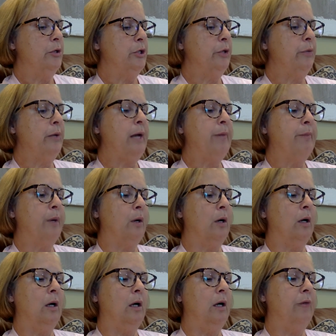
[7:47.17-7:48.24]
to a
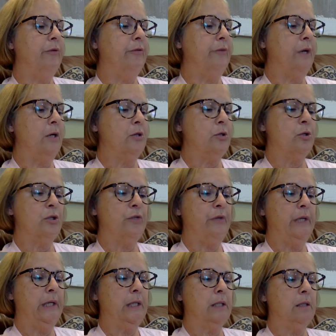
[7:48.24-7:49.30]
bar of the Foster's
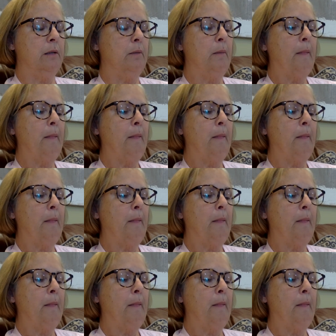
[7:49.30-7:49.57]
fence.